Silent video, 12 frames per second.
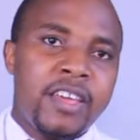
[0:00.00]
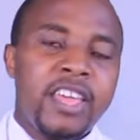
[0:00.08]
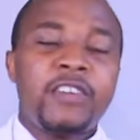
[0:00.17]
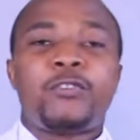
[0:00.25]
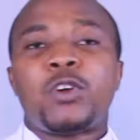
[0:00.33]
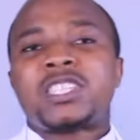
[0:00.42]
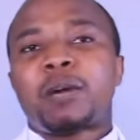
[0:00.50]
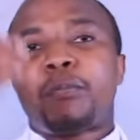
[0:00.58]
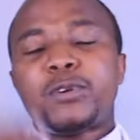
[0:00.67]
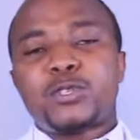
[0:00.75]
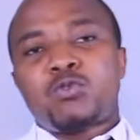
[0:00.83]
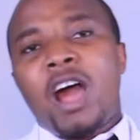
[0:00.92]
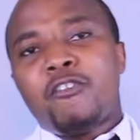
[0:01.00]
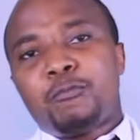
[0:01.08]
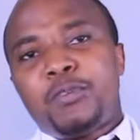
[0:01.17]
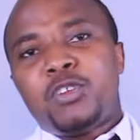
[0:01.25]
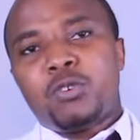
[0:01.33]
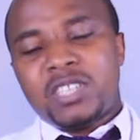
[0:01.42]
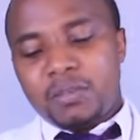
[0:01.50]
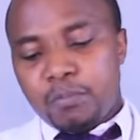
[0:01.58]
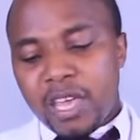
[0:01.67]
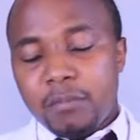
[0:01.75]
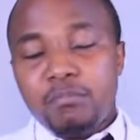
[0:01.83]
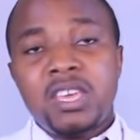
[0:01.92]
If you are supposed to have periods
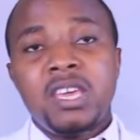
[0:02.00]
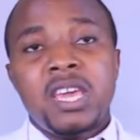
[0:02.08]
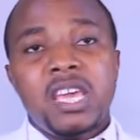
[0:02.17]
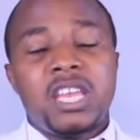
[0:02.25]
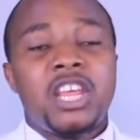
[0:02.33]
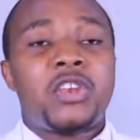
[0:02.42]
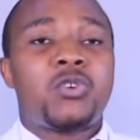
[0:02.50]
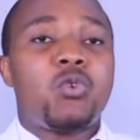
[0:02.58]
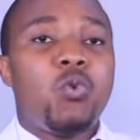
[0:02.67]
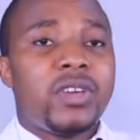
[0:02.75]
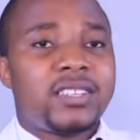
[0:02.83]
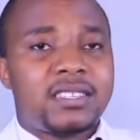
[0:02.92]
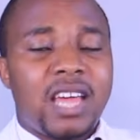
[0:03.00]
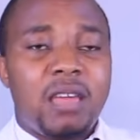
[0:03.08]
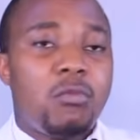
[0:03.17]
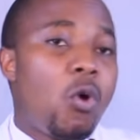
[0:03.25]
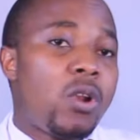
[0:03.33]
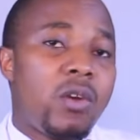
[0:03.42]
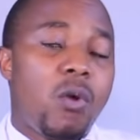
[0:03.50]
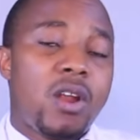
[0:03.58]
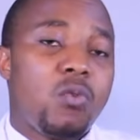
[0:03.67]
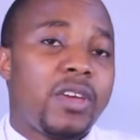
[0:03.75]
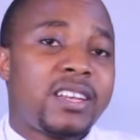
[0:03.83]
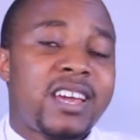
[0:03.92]
maybe in a 2 weeks time or a
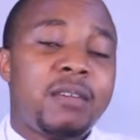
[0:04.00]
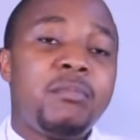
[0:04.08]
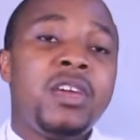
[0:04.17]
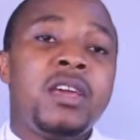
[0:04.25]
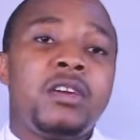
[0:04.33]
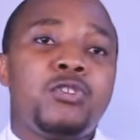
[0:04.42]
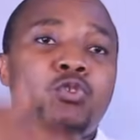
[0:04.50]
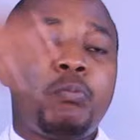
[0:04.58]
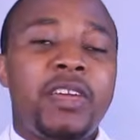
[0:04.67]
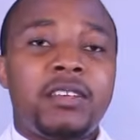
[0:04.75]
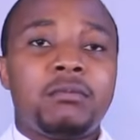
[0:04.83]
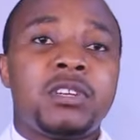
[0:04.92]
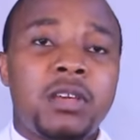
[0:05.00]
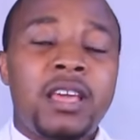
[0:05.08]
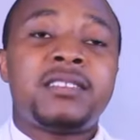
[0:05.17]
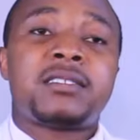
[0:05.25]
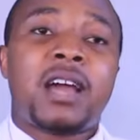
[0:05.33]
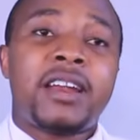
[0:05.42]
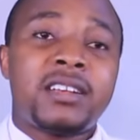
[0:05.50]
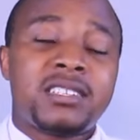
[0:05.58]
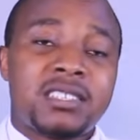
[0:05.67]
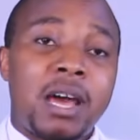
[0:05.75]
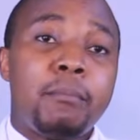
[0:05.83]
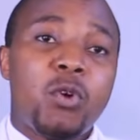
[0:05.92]
1 week time, you may escalate
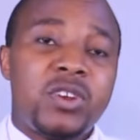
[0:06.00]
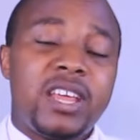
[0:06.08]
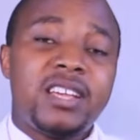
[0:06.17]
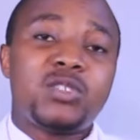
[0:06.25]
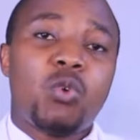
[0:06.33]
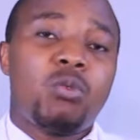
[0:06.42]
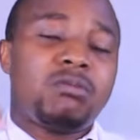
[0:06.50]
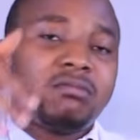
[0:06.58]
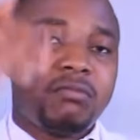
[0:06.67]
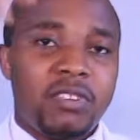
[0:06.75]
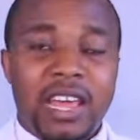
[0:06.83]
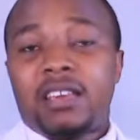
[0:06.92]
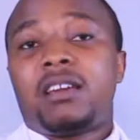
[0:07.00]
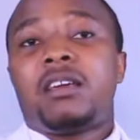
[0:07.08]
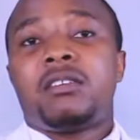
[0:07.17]
some more days, or like